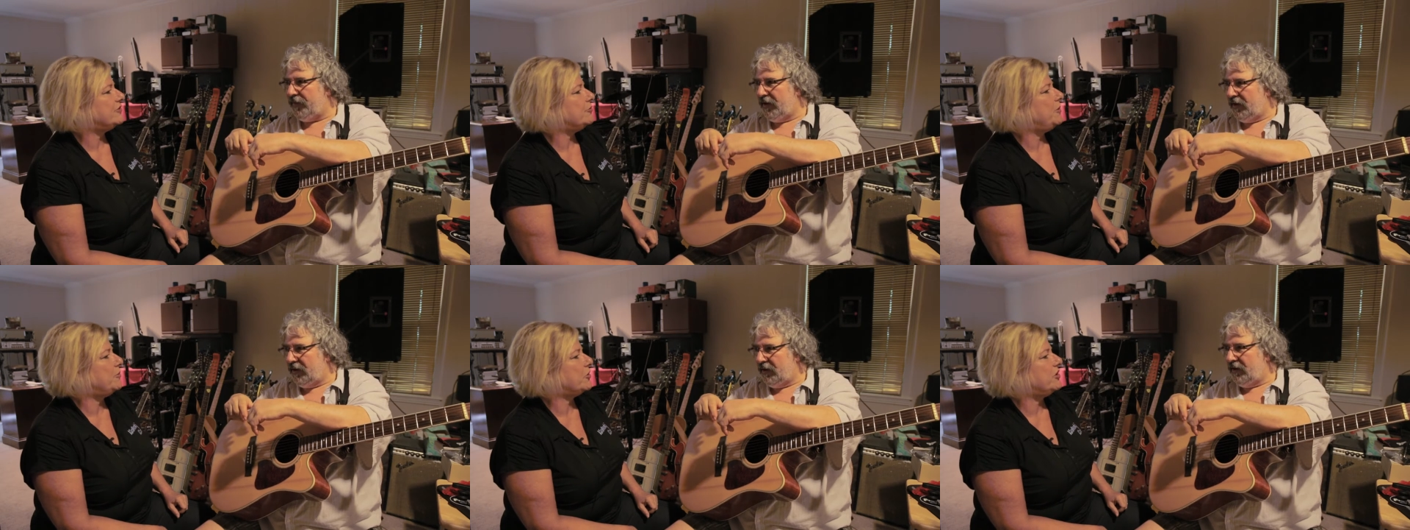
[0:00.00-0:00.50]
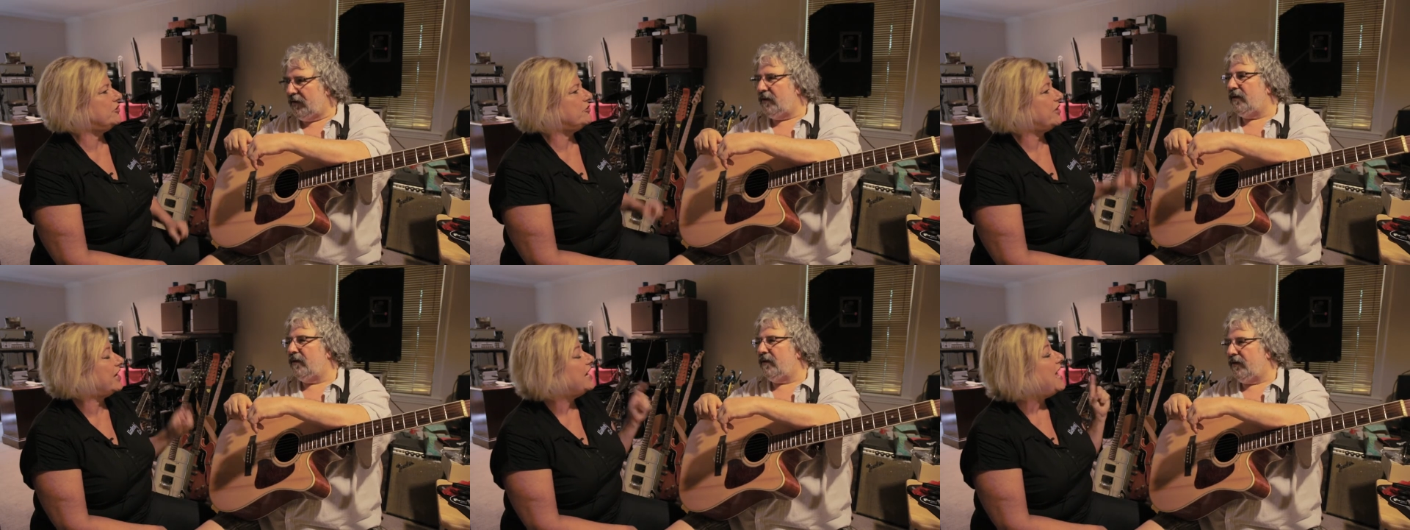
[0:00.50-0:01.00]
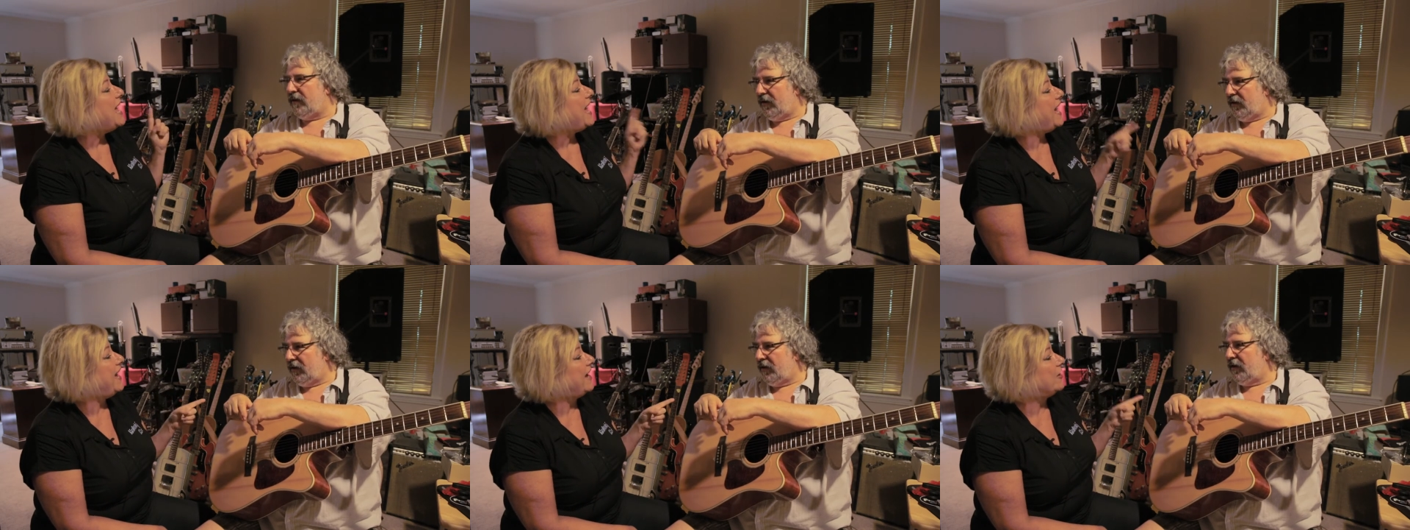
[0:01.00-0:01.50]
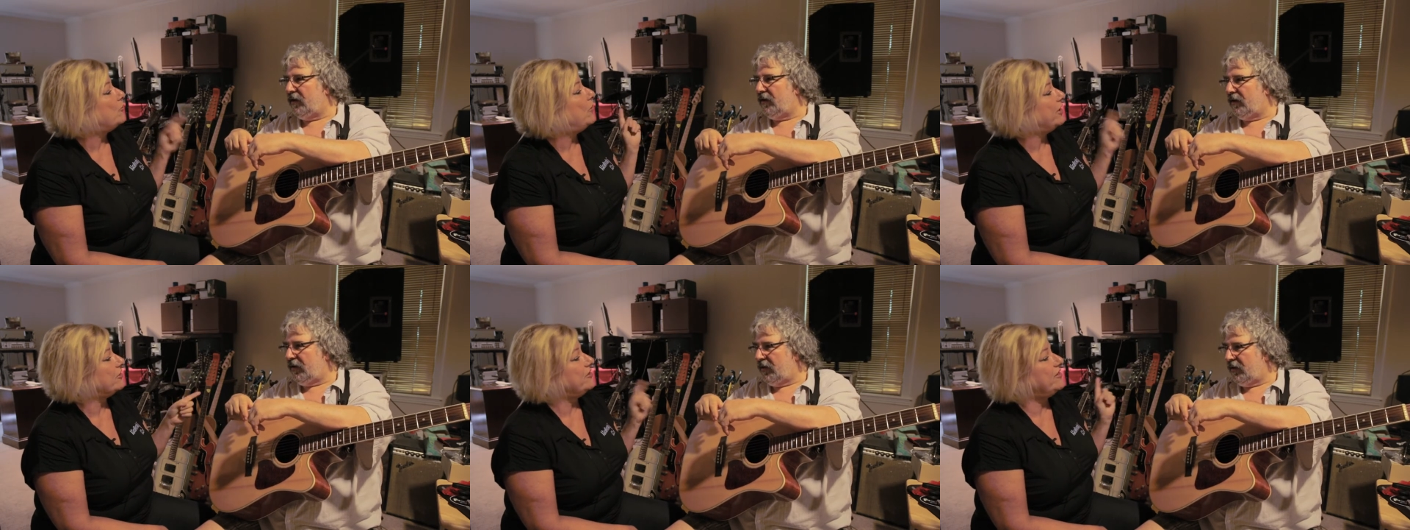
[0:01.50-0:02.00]
Speaker 1: so people can do that. And
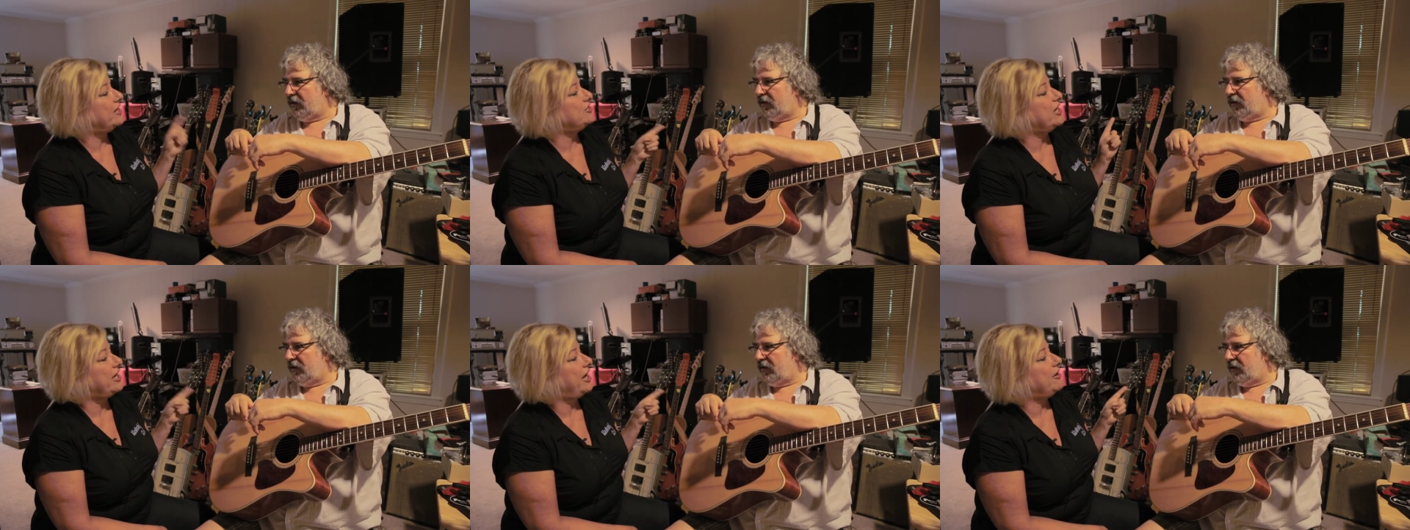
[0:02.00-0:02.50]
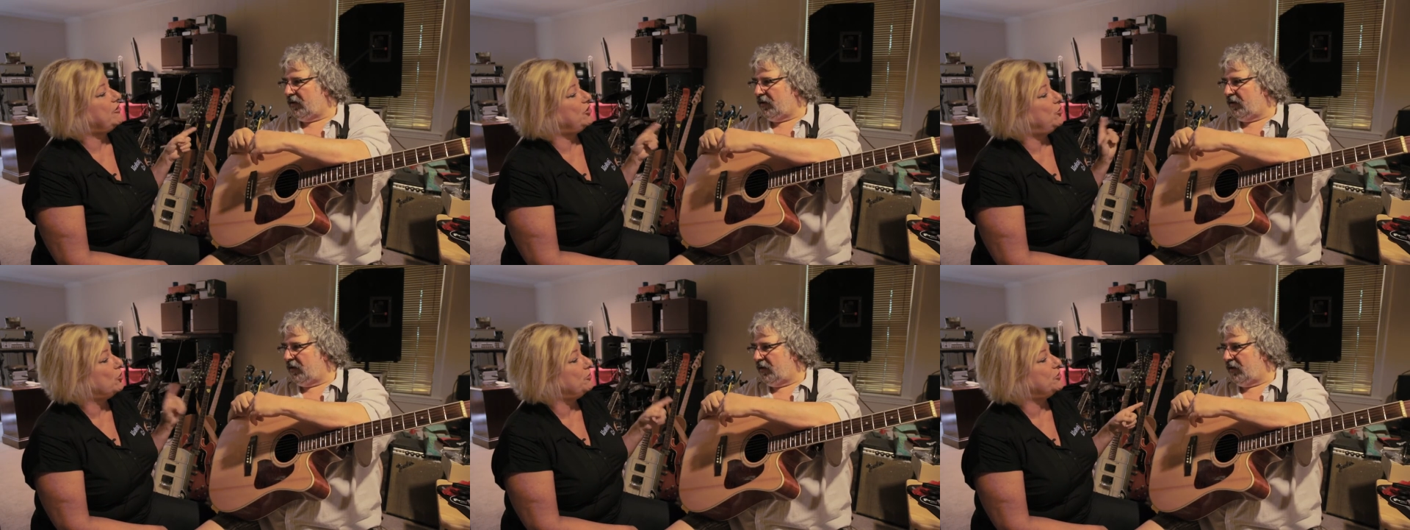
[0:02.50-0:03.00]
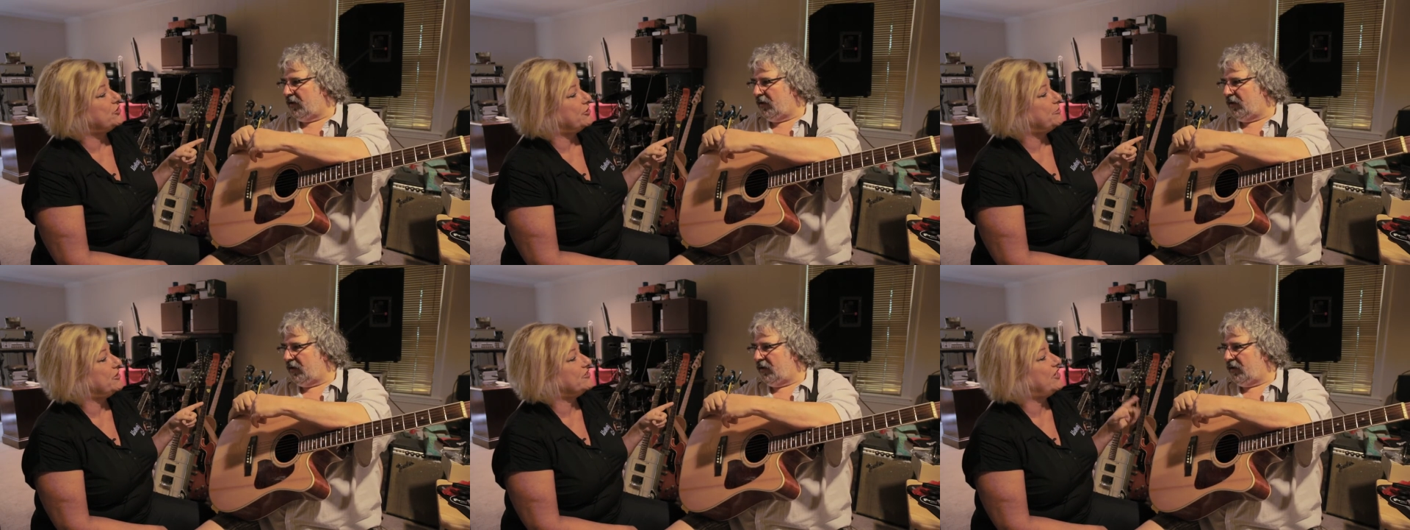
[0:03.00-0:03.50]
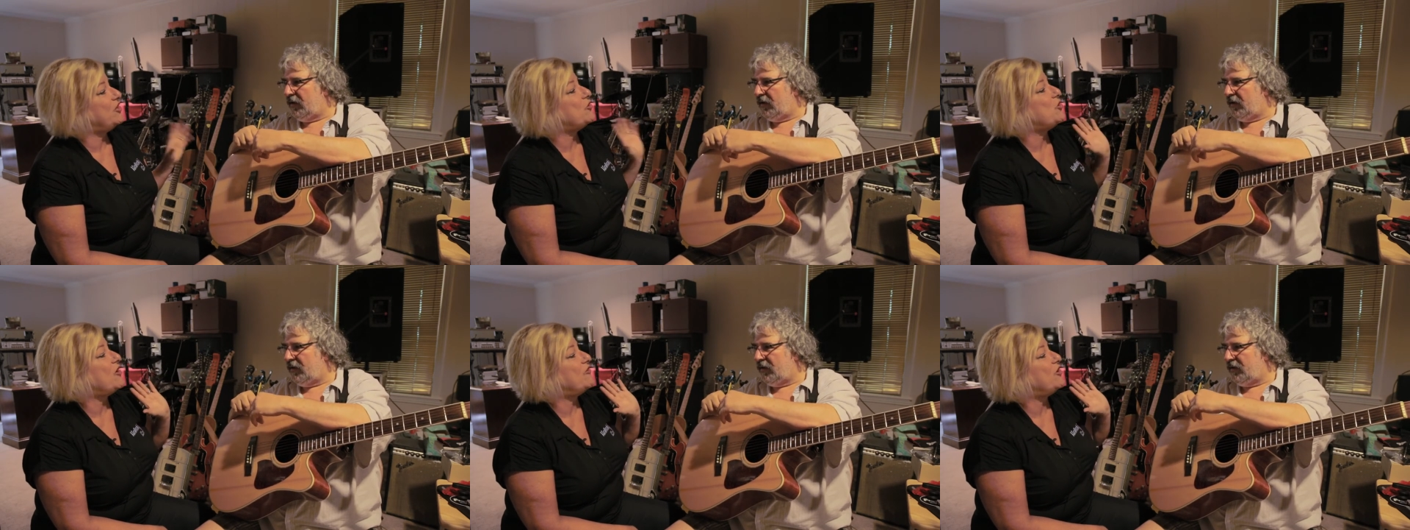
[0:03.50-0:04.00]
where can they check out your music? Because I
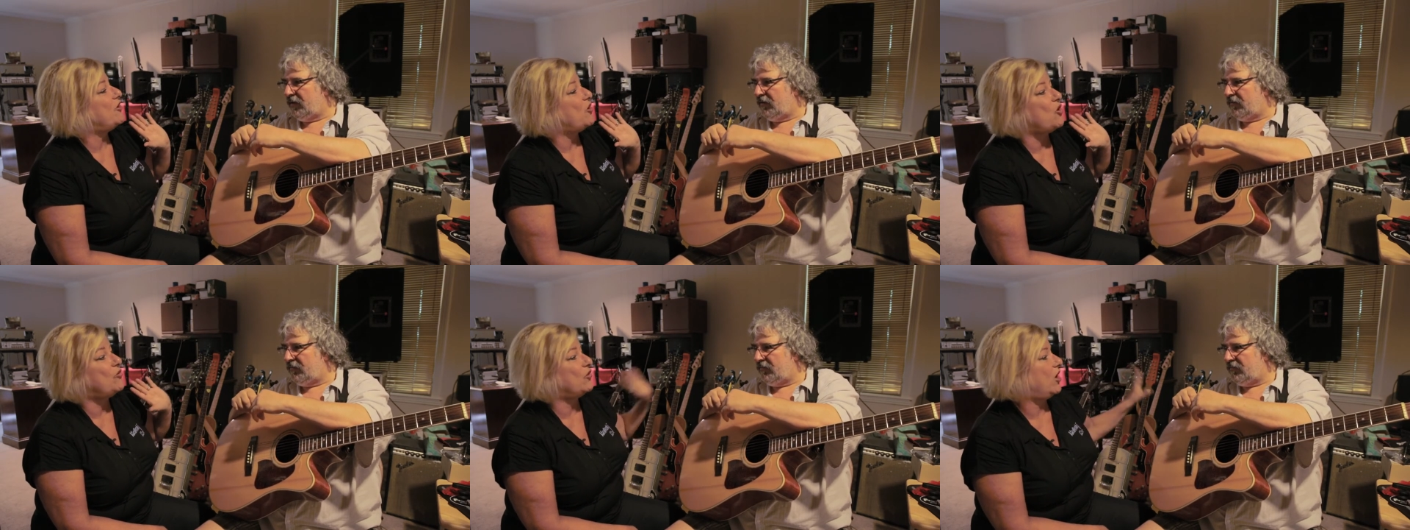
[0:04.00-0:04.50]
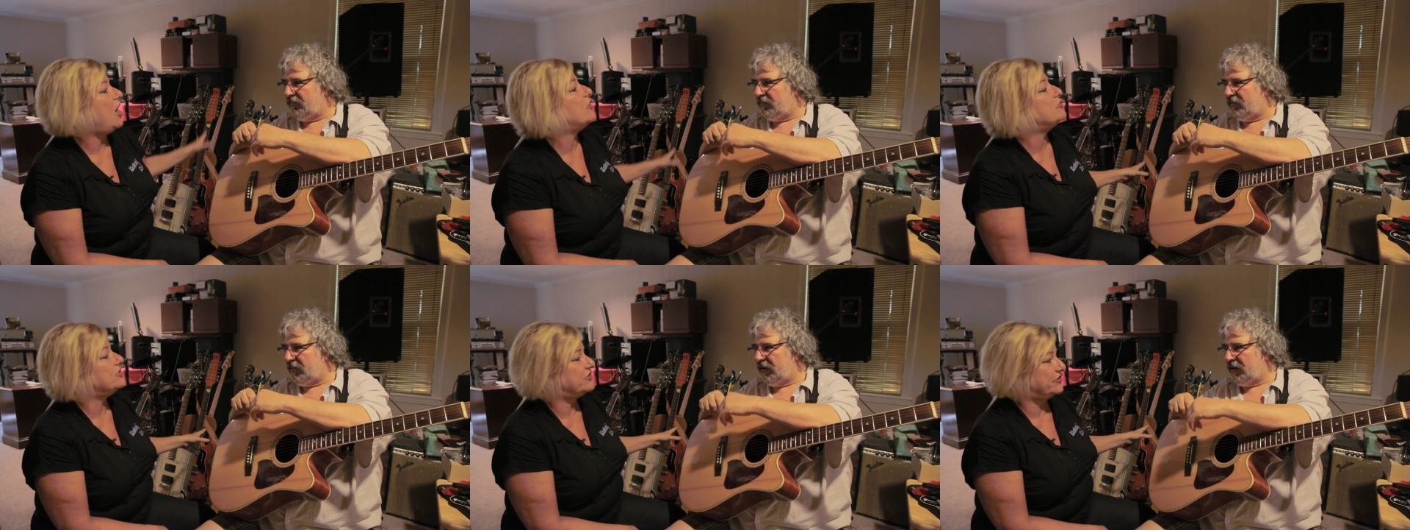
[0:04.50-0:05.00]
know you have a, over 100